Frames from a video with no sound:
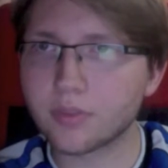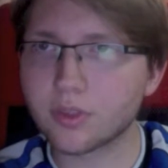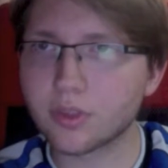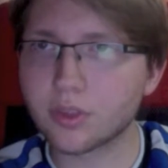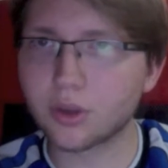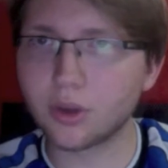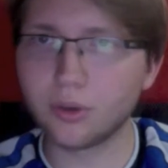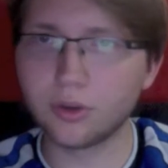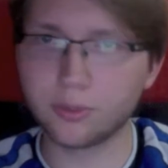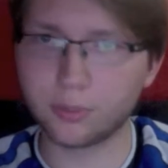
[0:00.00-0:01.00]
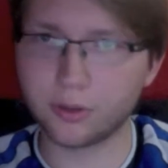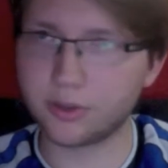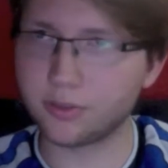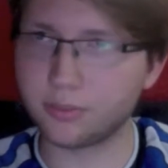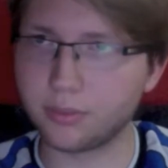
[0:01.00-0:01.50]
The code is pretty
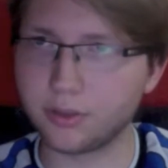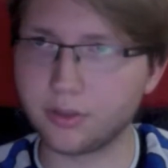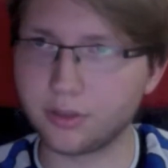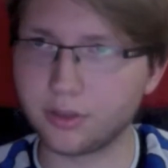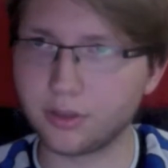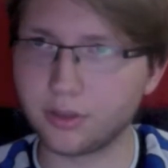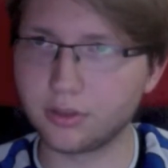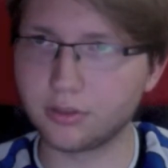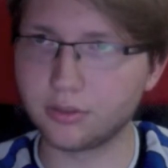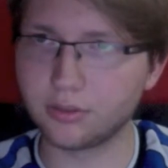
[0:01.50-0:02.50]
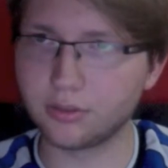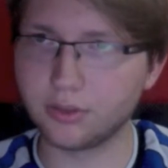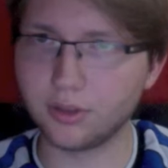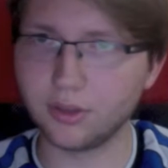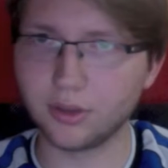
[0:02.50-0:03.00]
simplistic.
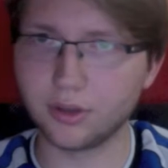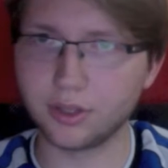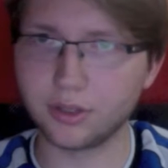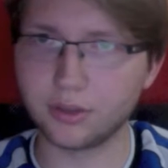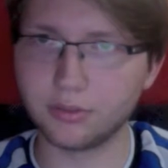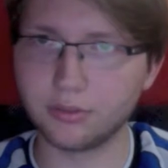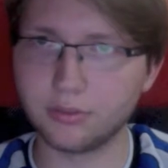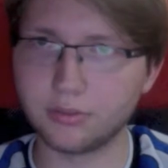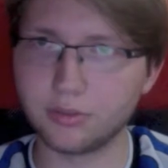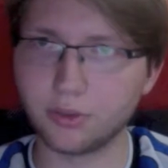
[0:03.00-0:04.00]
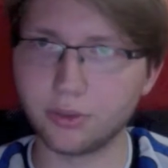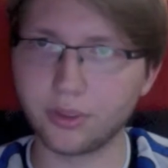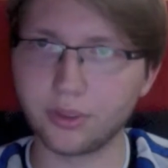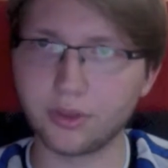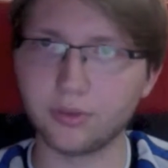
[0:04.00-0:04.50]
I don't
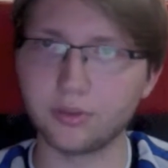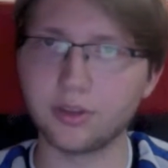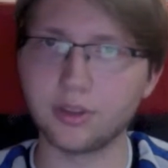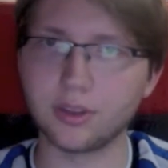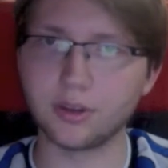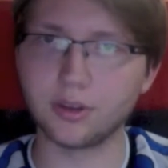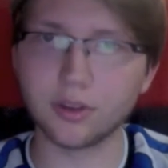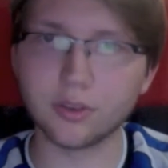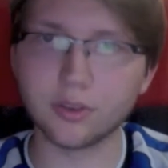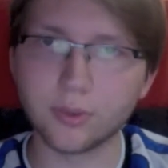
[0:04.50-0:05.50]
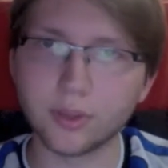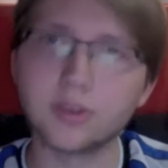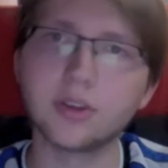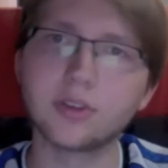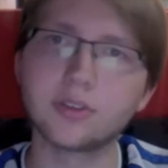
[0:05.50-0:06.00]
think there was anything crazy with it
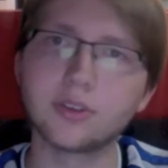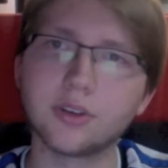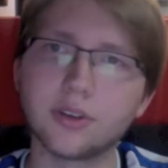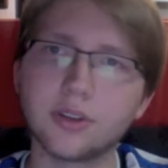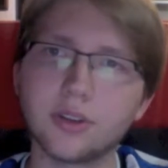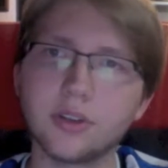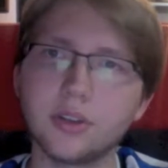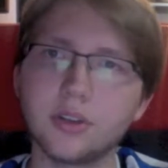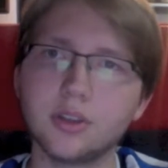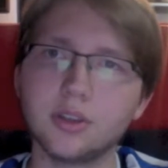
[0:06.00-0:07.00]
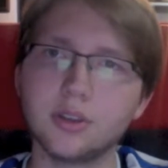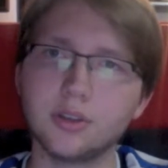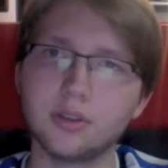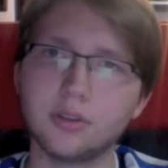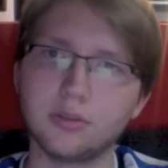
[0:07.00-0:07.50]
necessarily.
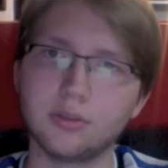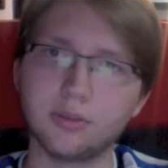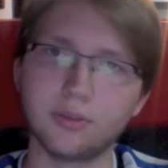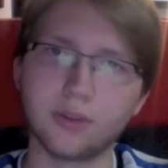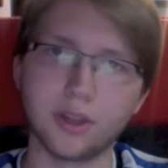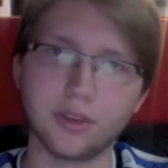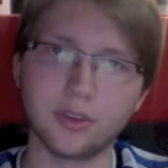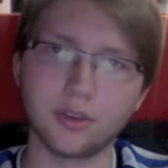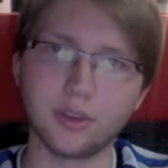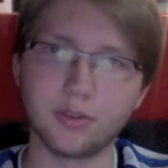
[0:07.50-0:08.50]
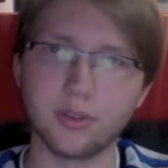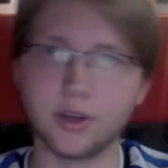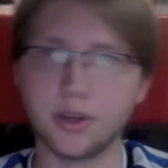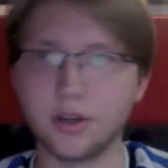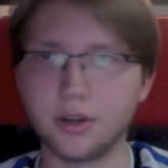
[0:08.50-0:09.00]
Find the stuff
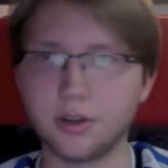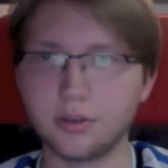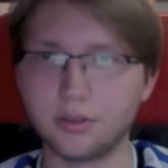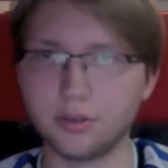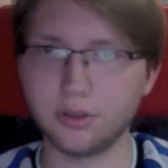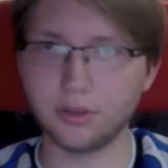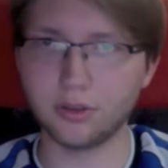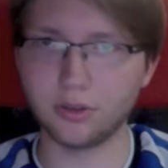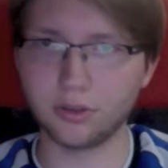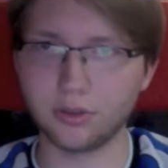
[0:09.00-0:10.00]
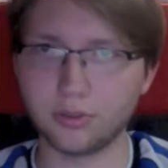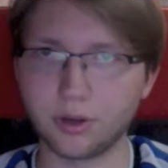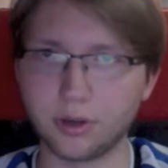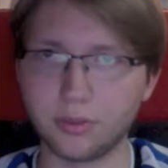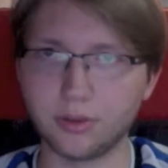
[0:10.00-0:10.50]
there. You get your
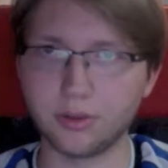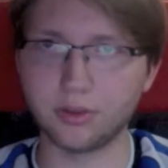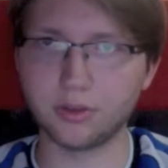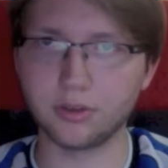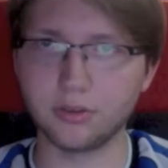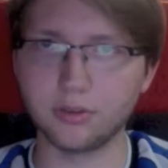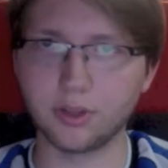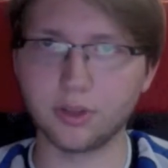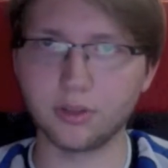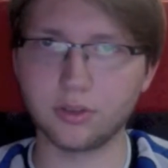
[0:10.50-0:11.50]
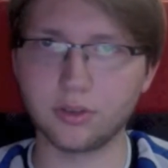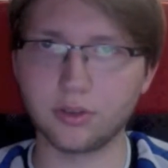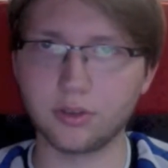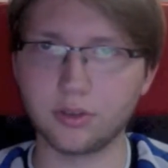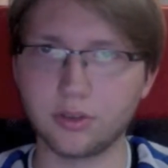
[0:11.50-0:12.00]
properties interface.
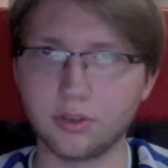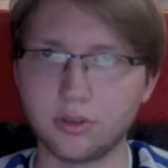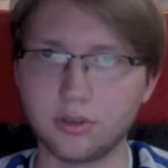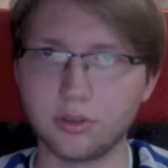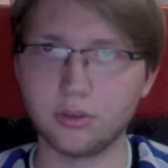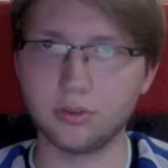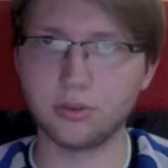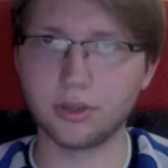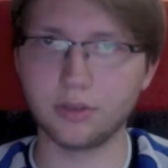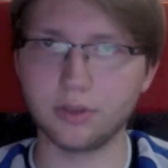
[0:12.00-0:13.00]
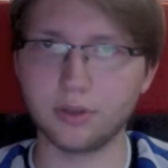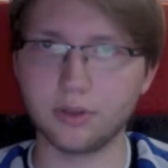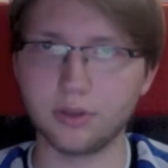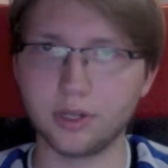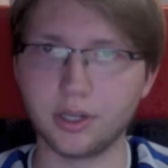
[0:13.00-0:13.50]
You have
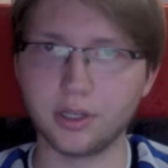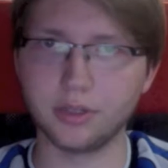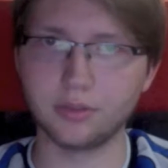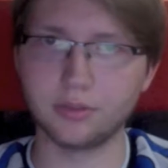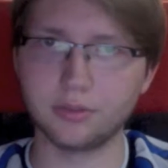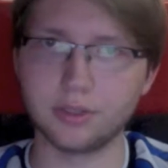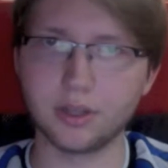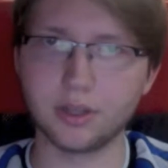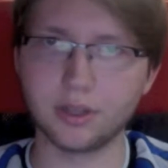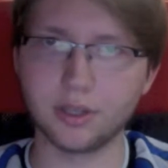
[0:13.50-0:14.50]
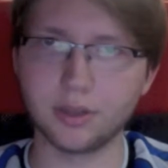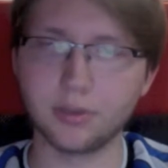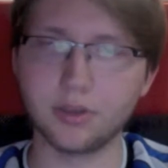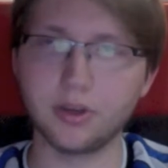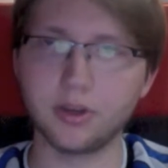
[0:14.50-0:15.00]
your delegate up
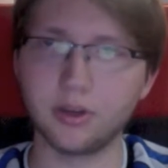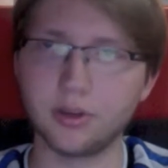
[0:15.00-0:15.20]
here.